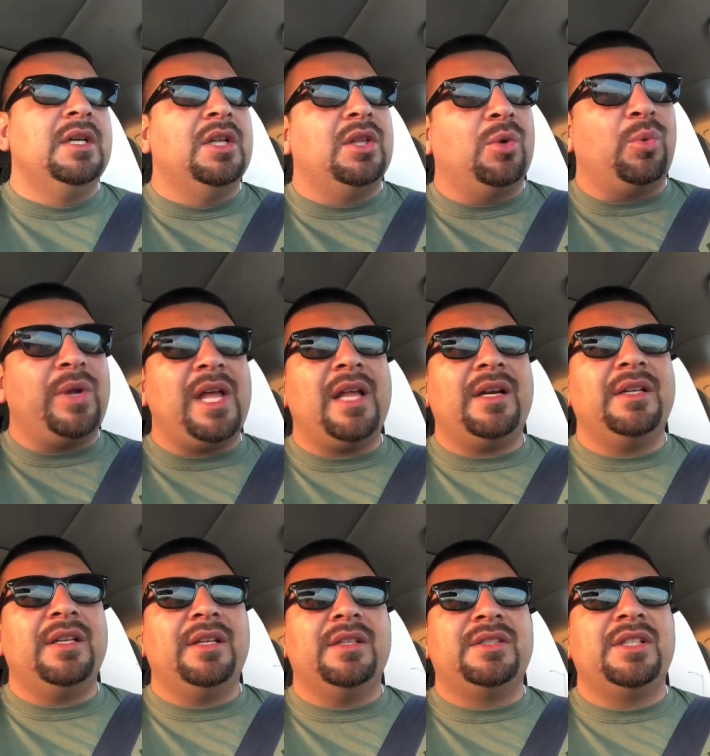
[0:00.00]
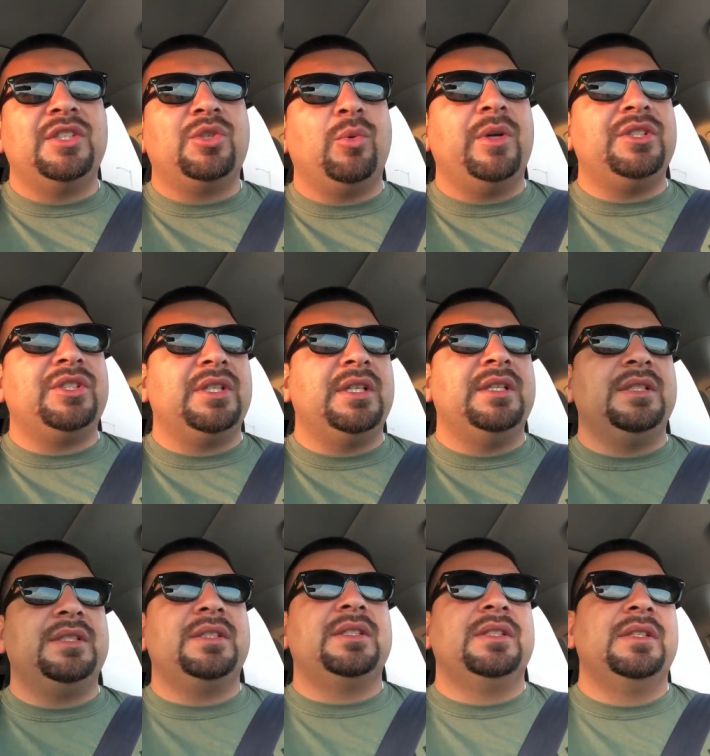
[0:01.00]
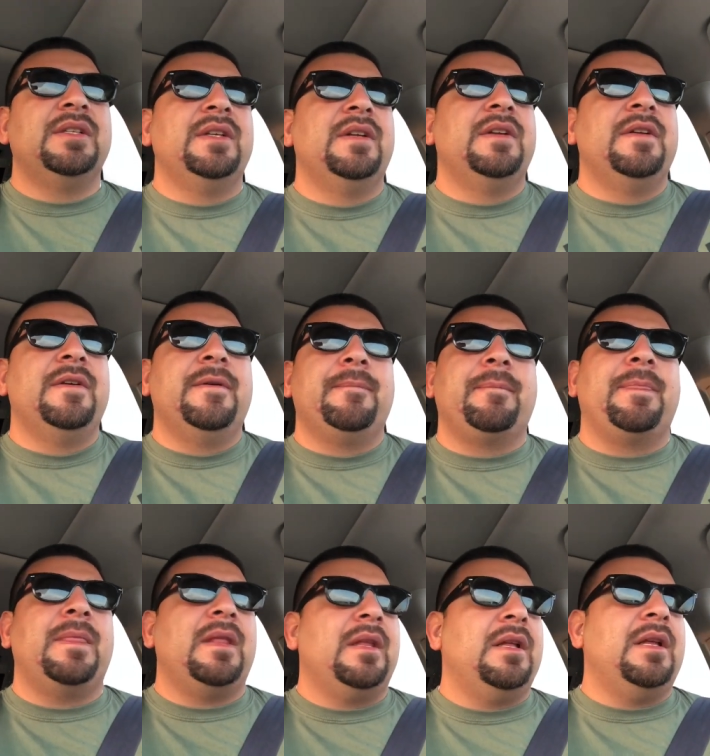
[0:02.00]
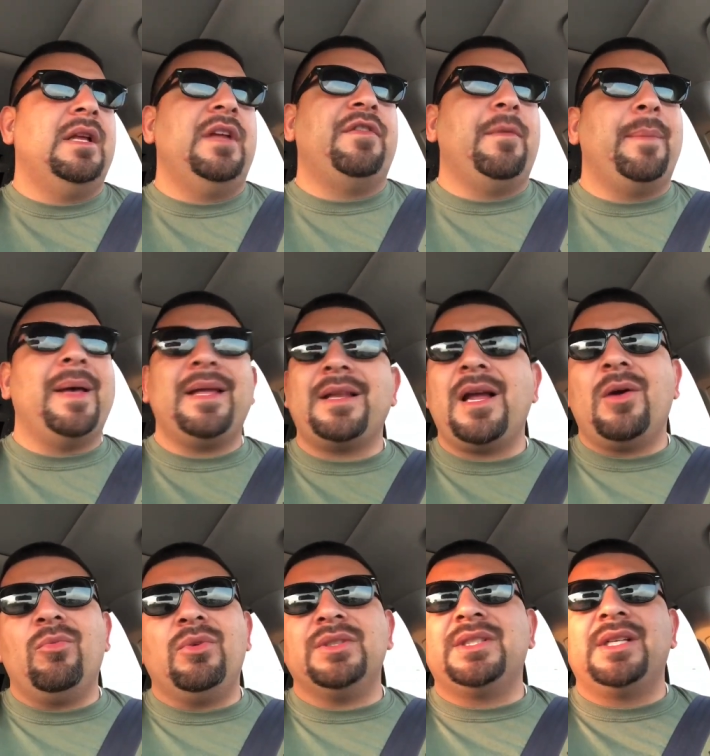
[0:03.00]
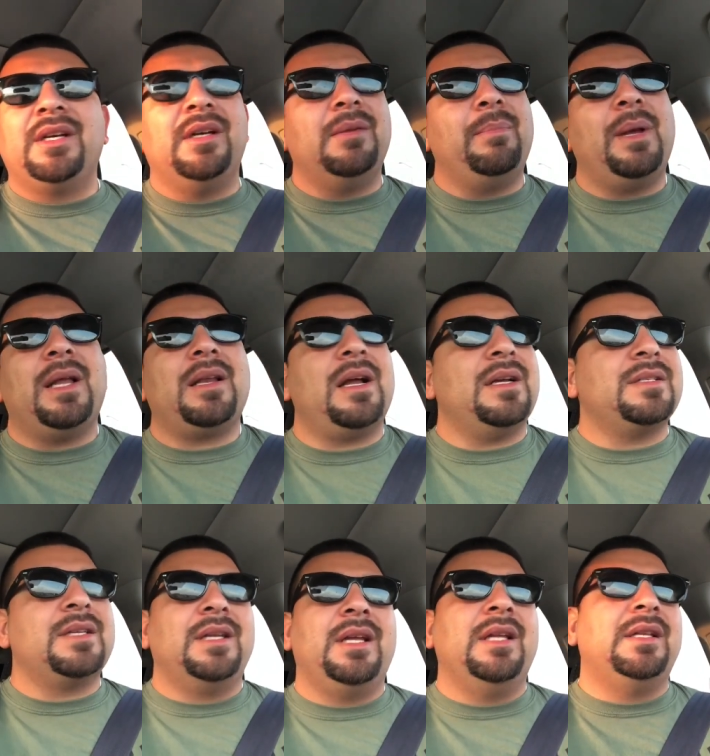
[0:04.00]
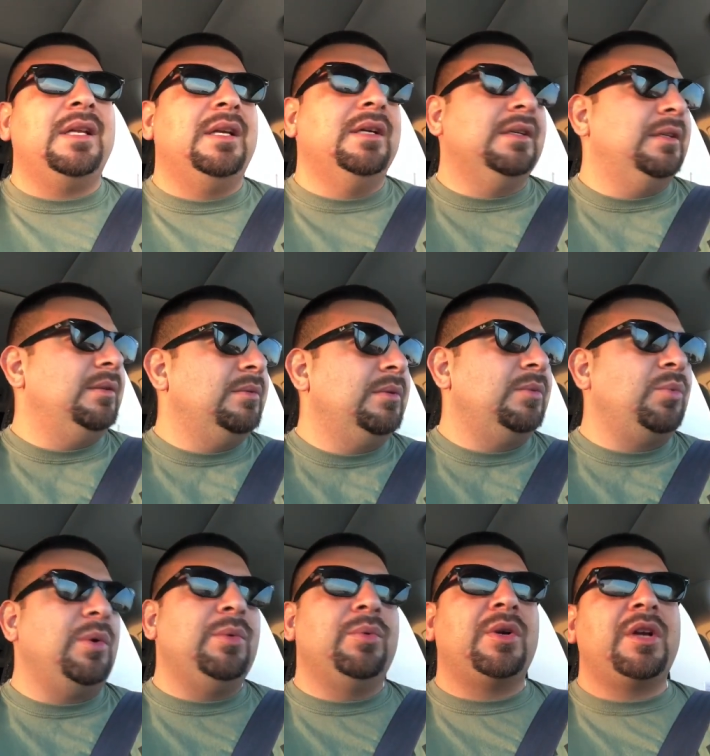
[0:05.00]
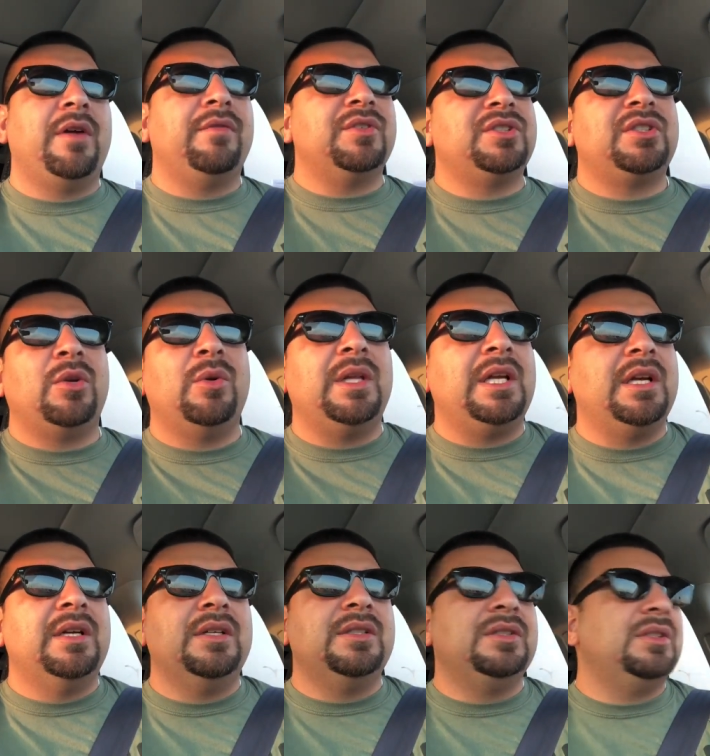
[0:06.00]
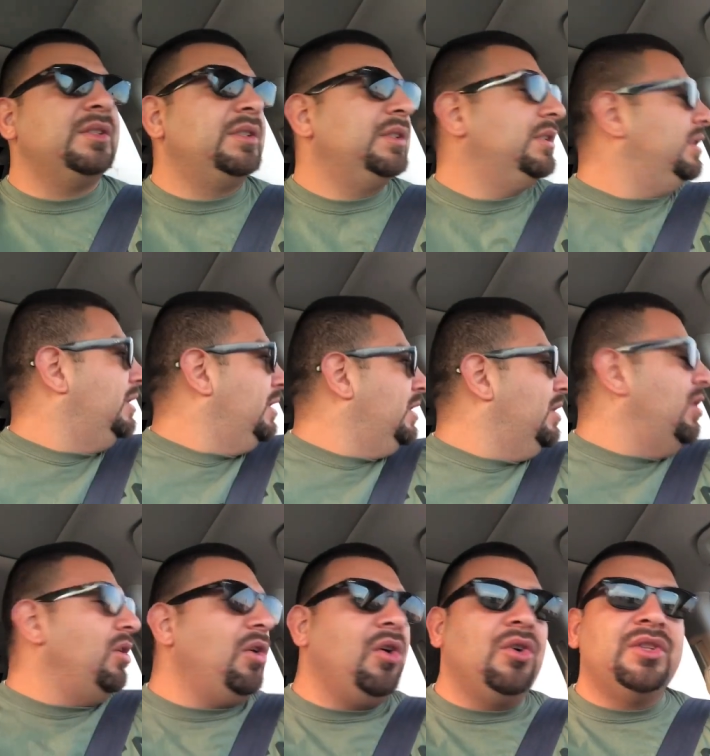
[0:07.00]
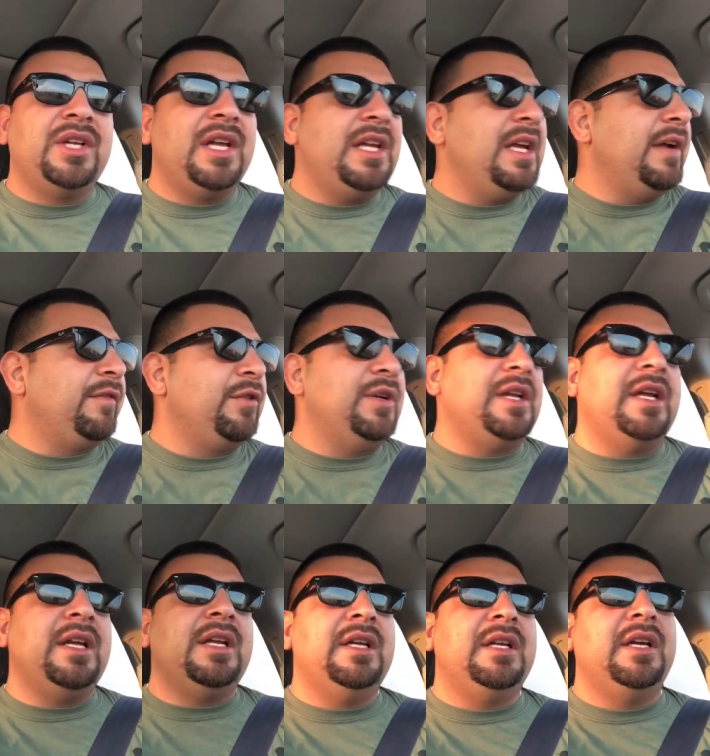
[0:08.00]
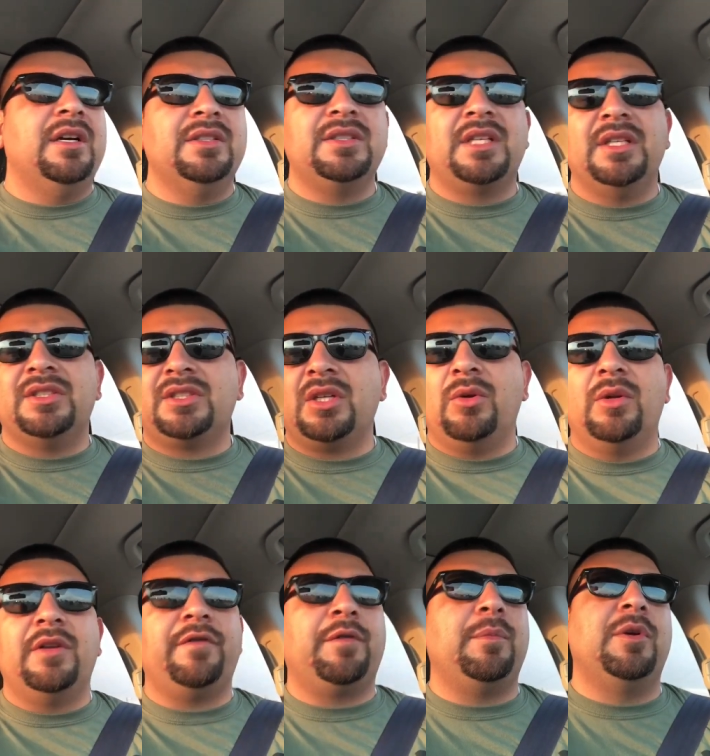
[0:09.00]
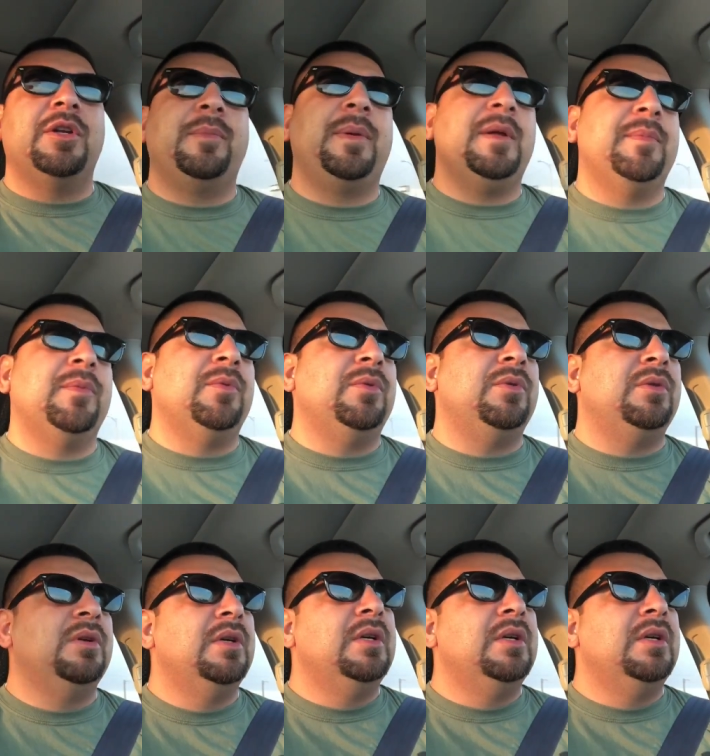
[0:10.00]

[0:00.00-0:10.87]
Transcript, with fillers: the reality of the situation is if a bad guy wants a gun, bad guy's going to get the gun. We recover stolen guns all day, every day. Guns get stolen from good people,